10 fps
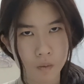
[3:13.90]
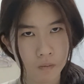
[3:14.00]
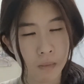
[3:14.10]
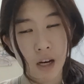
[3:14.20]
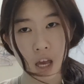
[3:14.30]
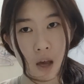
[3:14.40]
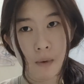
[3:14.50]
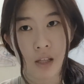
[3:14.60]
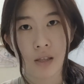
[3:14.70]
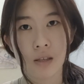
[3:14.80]
money
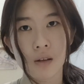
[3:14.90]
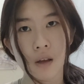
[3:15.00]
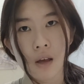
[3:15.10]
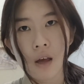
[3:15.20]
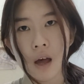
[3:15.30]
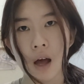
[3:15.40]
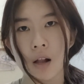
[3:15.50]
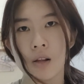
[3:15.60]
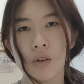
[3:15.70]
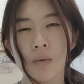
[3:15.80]
habits,
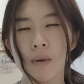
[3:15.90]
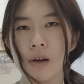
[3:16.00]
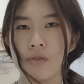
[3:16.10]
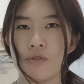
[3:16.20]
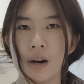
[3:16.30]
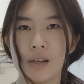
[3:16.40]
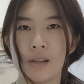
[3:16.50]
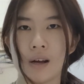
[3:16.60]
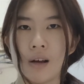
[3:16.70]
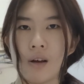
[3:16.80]
looking back right
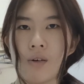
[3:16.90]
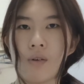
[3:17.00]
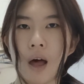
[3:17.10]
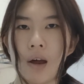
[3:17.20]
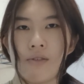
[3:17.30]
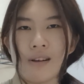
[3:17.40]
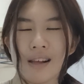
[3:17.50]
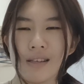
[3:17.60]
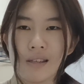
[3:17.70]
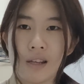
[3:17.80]
now, I
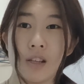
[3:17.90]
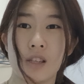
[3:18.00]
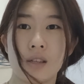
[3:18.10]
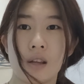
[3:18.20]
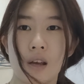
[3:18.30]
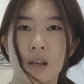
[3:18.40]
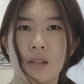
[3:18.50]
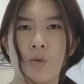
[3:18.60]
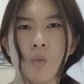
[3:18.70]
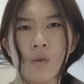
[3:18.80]
realized
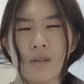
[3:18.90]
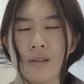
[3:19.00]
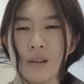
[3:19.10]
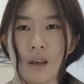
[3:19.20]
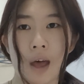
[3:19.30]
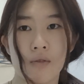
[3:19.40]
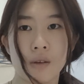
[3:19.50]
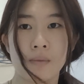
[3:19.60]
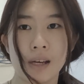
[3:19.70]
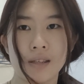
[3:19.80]
it wasn't a healthy
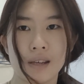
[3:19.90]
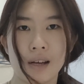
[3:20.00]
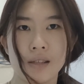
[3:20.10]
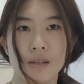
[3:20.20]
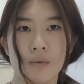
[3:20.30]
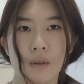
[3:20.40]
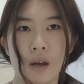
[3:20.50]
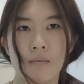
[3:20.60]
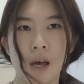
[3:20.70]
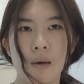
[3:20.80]
mindset.
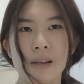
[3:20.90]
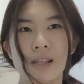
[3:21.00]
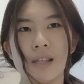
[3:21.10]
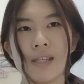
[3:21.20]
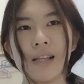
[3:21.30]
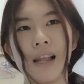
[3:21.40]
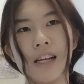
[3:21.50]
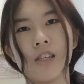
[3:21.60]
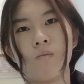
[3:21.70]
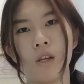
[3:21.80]
My habits
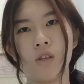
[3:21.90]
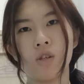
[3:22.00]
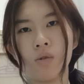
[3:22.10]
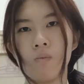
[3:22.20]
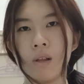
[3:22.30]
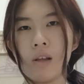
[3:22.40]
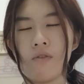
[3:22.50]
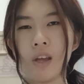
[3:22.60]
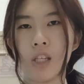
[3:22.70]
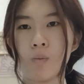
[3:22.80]
led me to
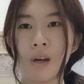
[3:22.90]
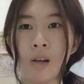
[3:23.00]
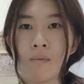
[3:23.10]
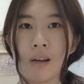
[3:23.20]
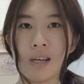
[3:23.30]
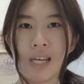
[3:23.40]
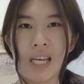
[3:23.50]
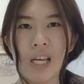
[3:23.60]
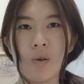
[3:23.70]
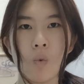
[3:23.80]
believe that spending money
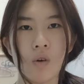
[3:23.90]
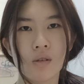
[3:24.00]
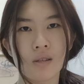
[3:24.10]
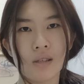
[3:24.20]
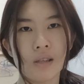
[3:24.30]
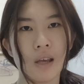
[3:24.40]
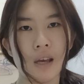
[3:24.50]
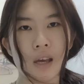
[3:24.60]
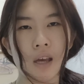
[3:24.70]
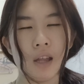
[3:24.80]
was
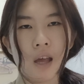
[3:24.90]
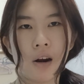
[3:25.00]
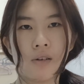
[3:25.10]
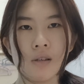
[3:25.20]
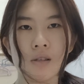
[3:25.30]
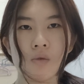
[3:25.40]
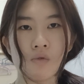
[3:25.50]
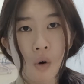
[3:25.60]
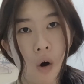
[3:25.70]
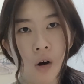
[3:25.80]
inherently
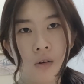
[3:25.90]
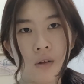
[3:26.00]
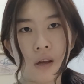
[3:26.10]
wrong.